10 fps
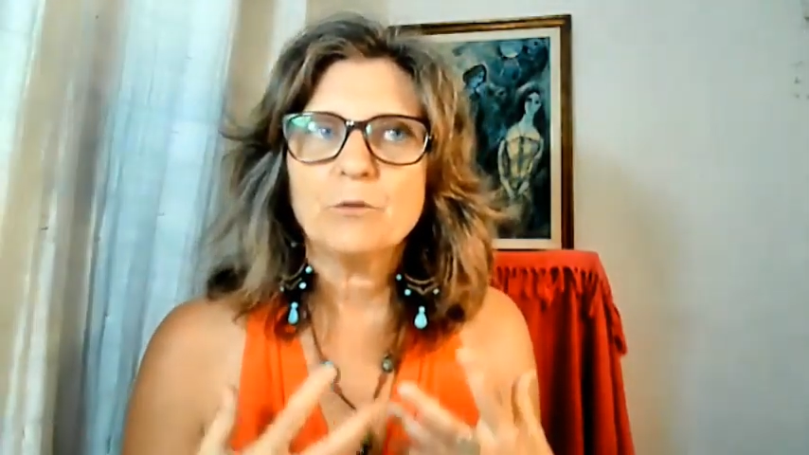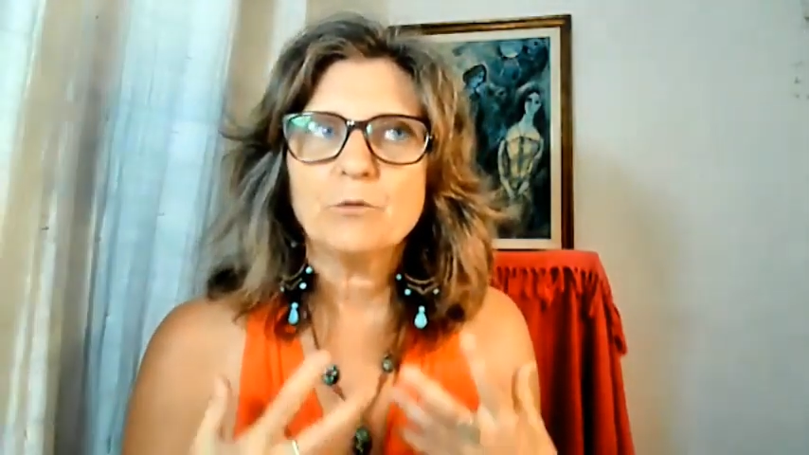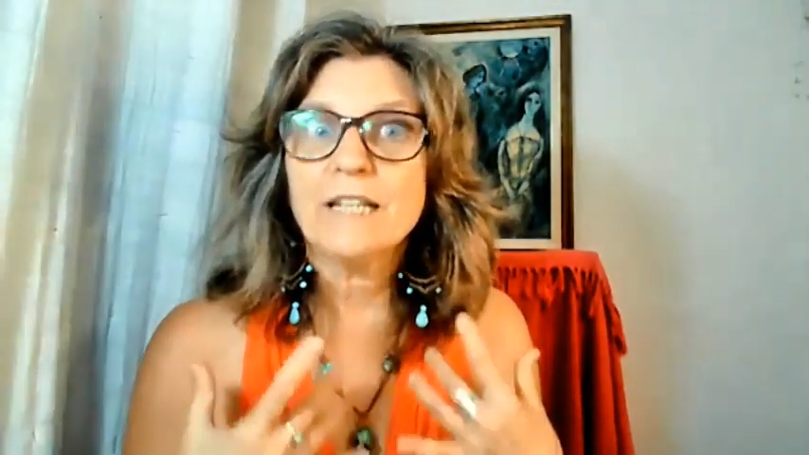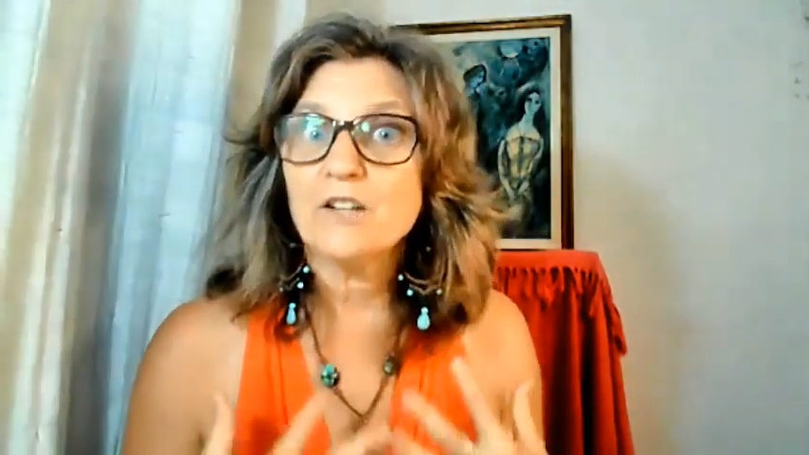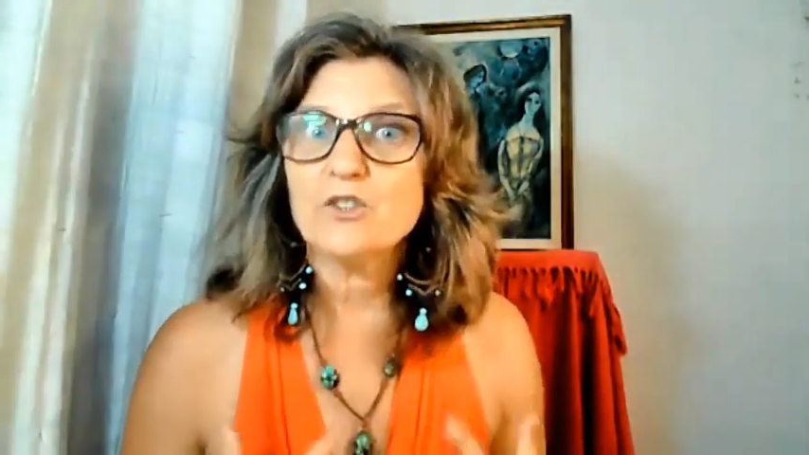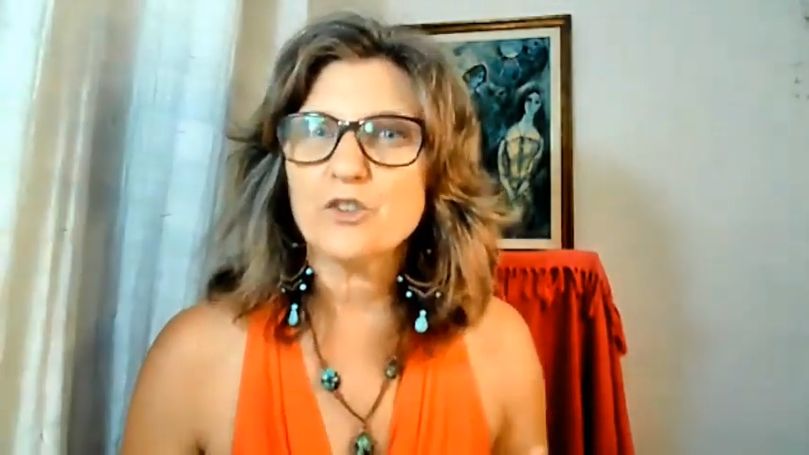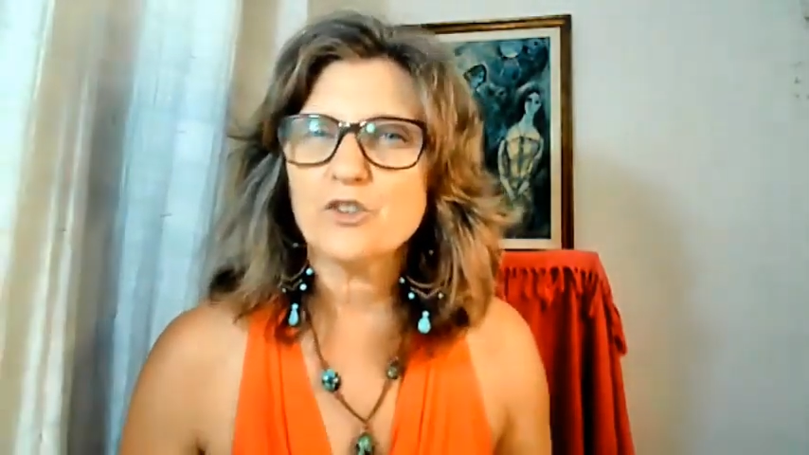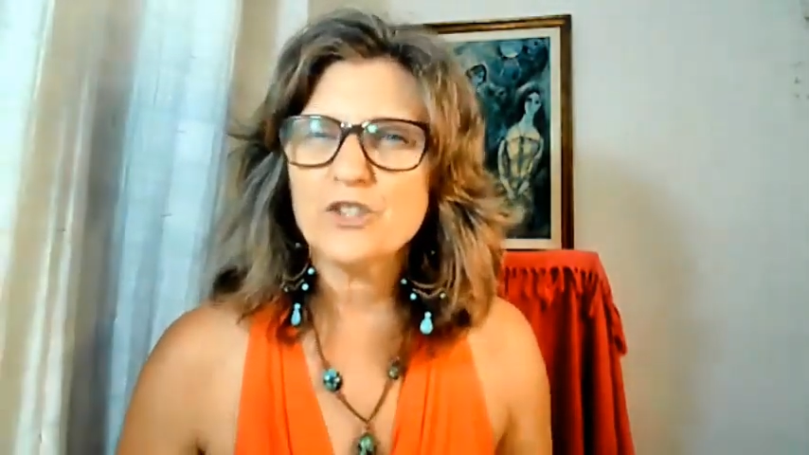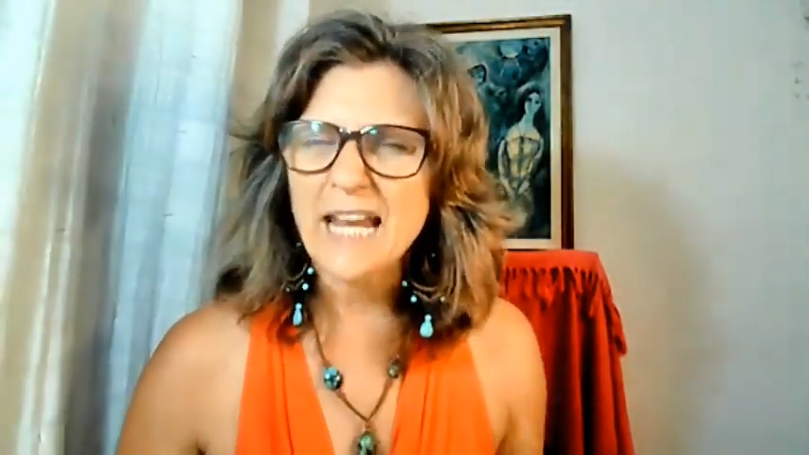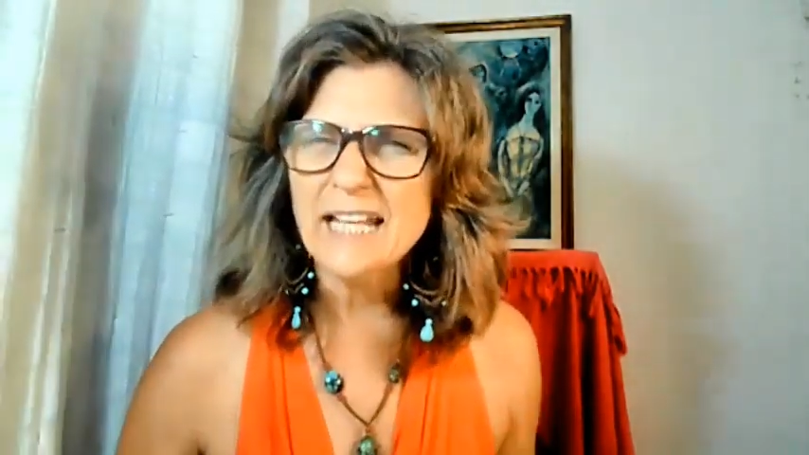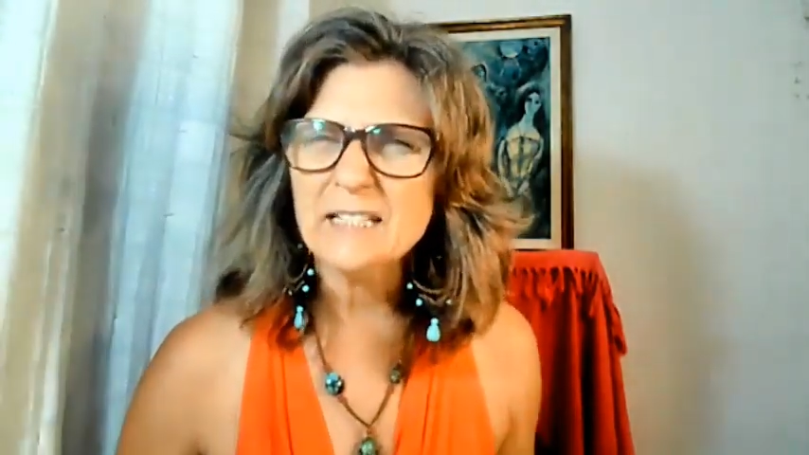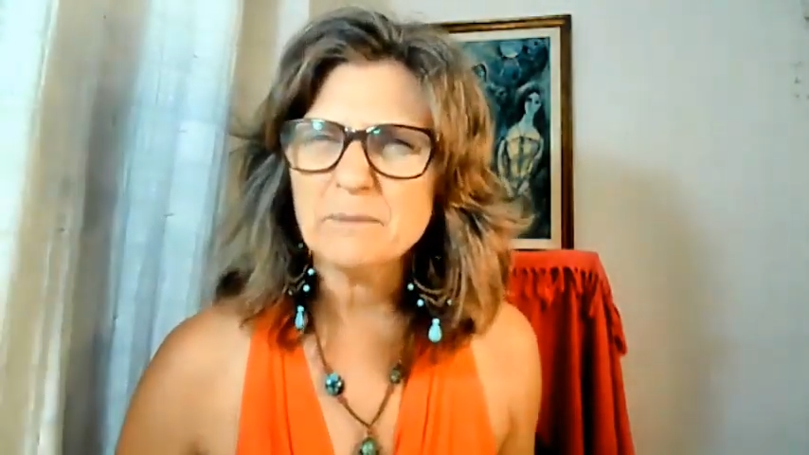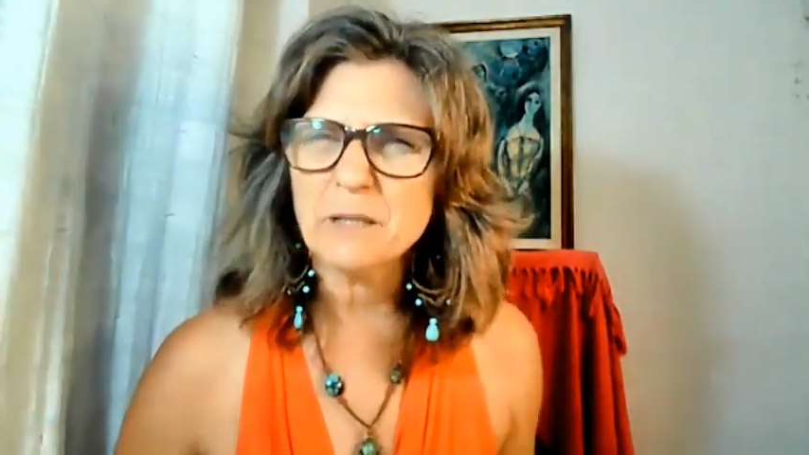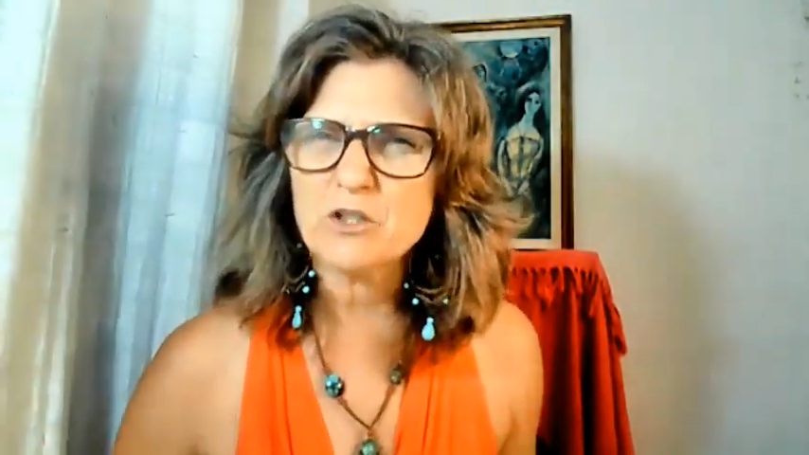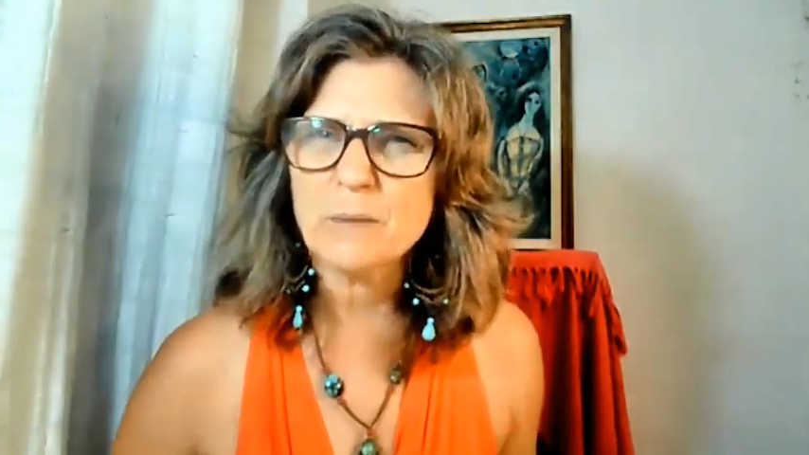really understand
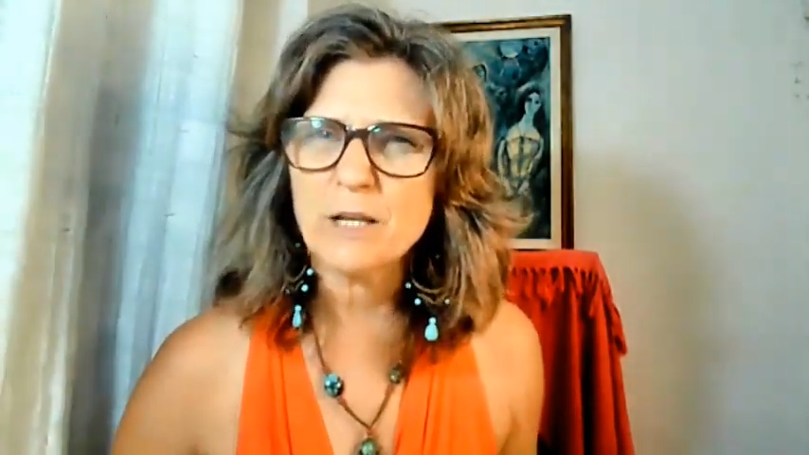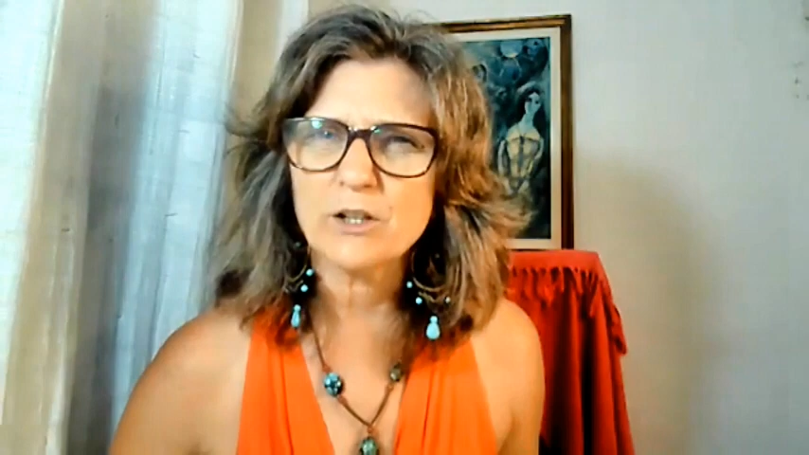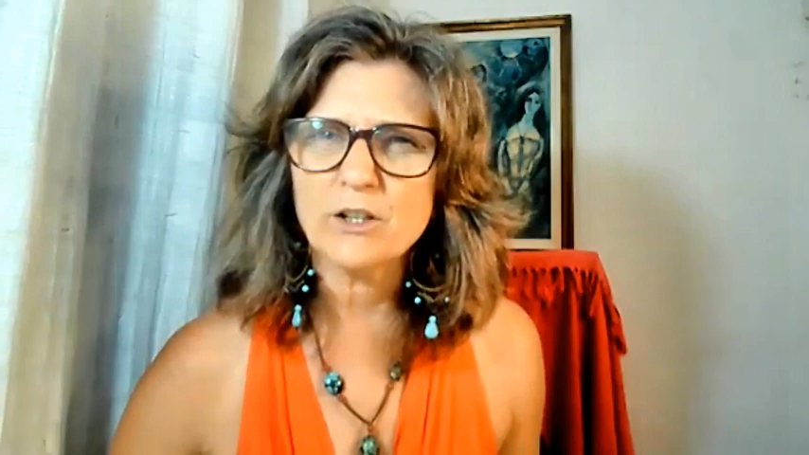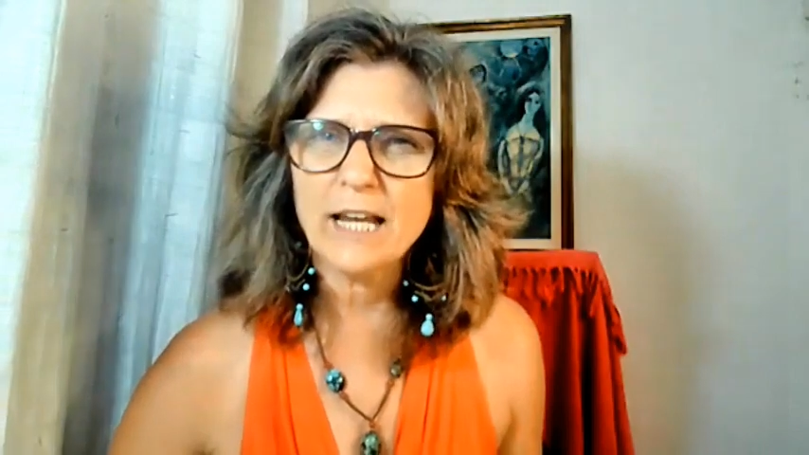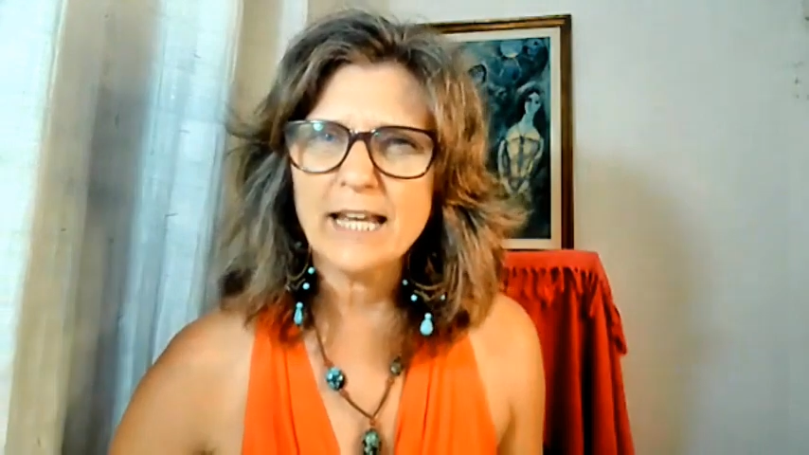it much better.